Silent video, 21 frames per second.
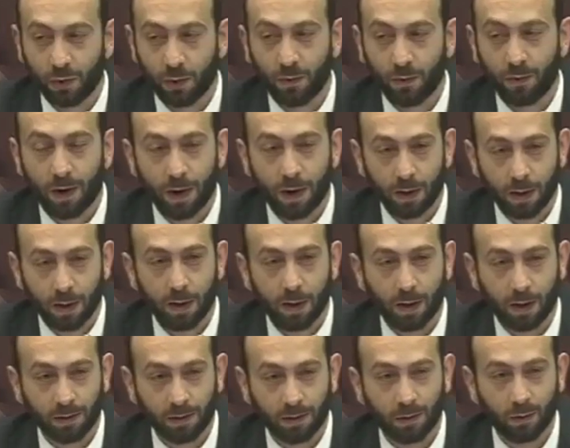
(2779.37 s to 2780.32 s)
will
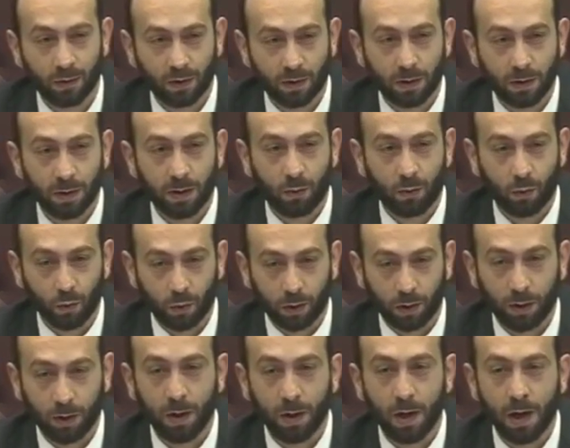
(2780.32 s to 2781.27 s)
earmark the
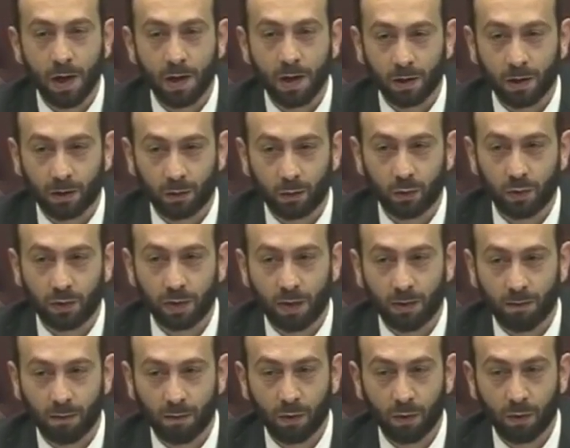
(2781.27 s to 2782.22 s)
public funds for
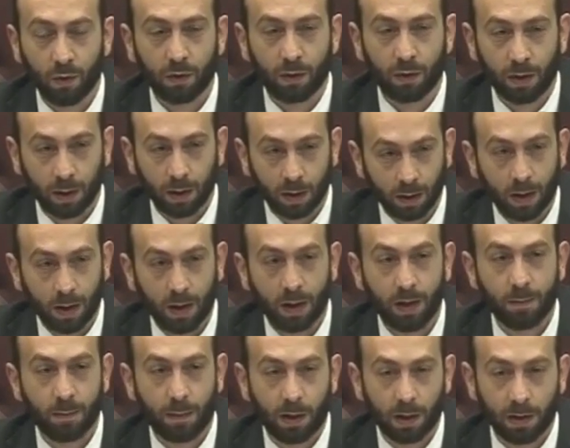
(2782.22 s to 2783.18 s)
the educational
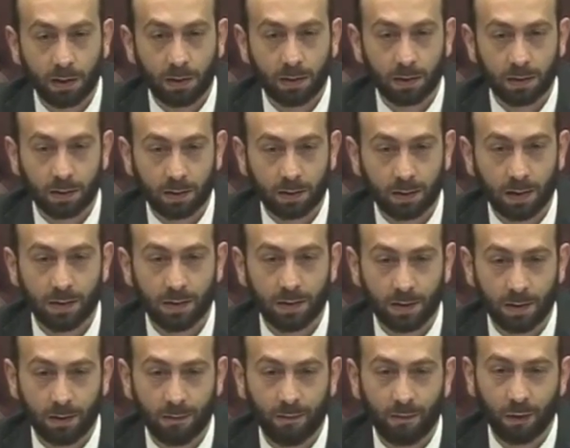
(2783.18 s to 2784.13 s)
sector with pleasure
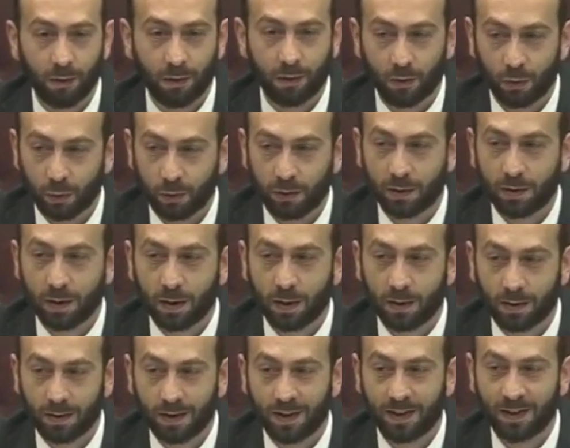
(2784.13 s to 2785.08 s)
from the
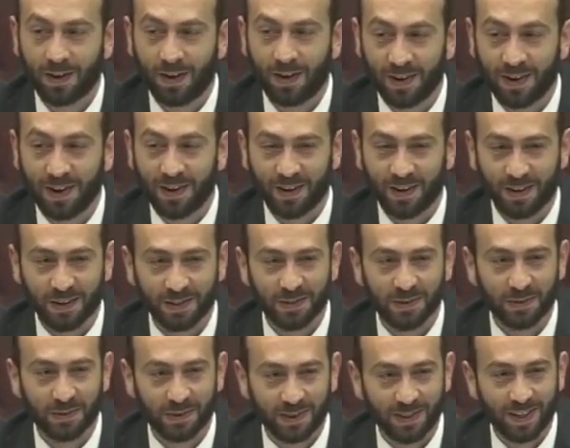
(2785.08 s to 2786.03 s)
moment you
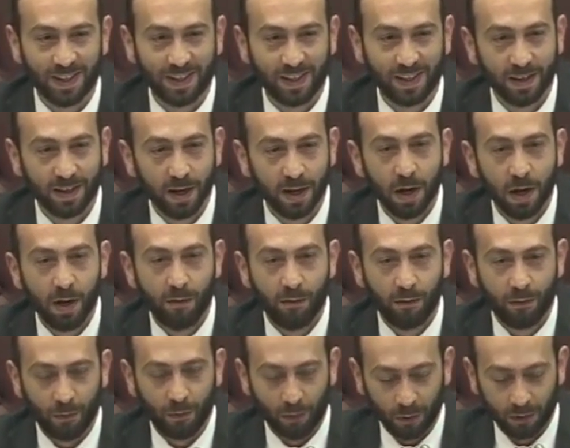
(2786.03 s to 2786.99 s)
show
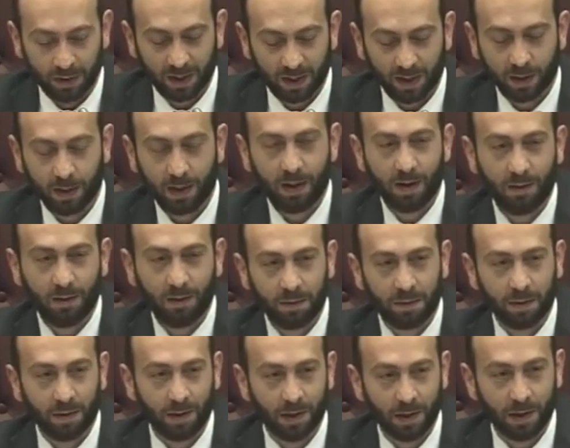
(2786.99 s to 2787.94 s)
where
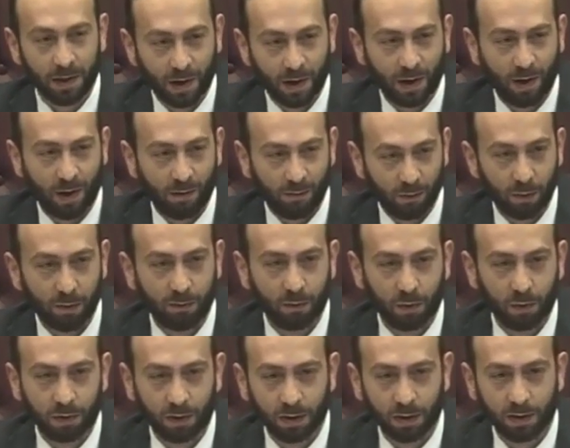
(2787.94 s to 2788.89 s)
the public funds
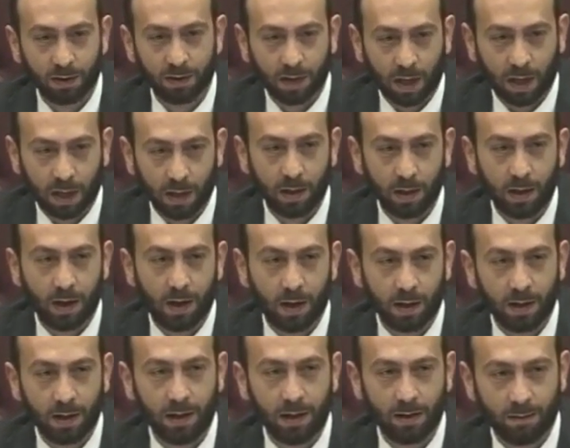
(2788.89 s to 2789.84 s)
are.
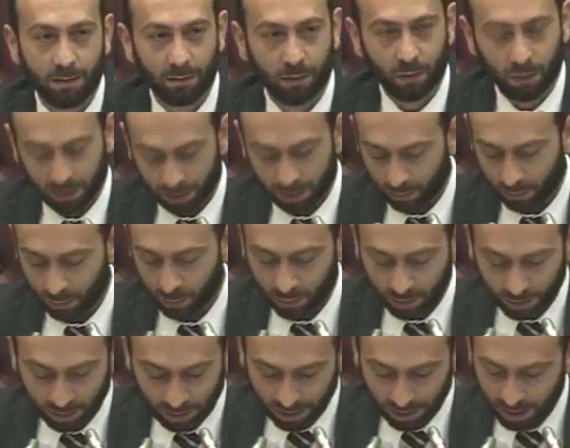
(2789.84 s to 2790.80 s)

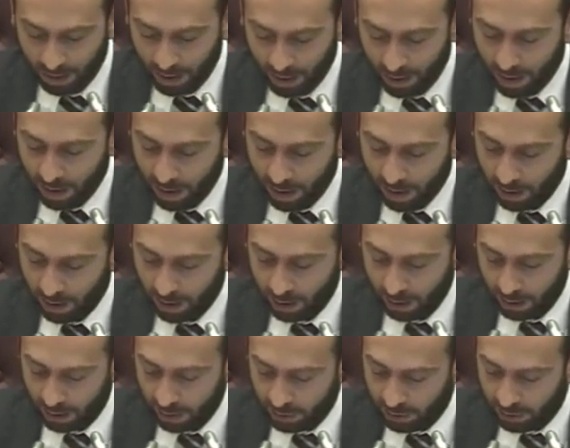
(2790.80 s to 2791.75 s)
Arman
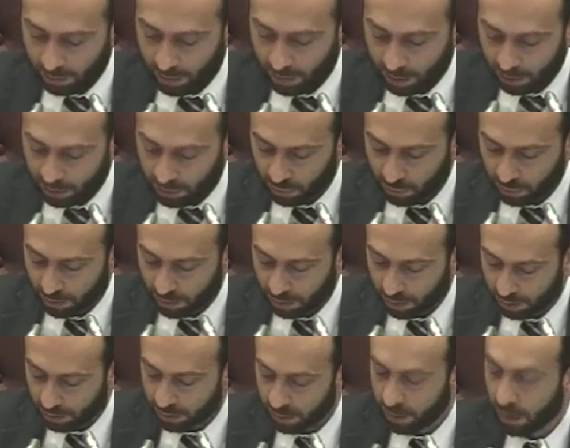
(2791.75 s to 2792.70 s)
Abovian
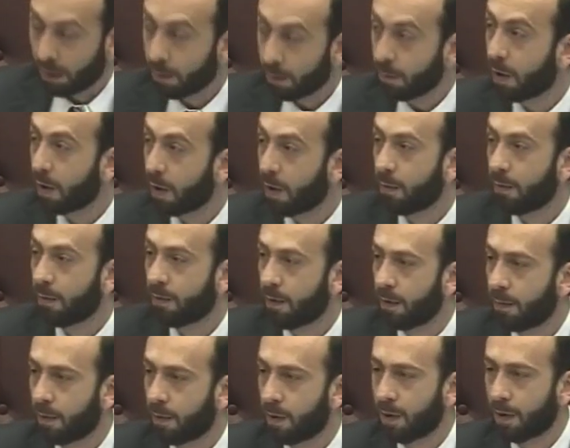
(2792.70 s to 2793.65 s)
for the next
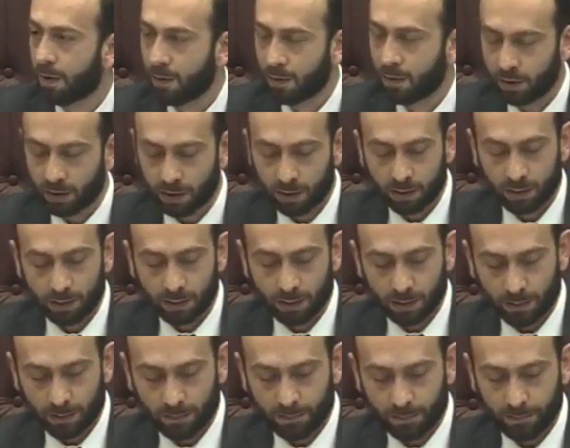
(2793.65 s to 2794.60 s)
question. Prosperous
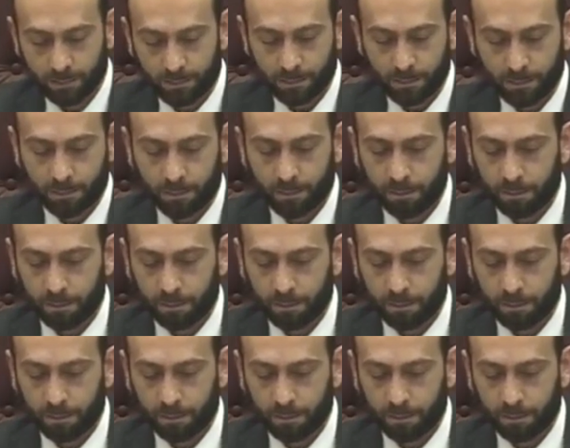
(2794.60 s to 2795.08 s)
Armenia.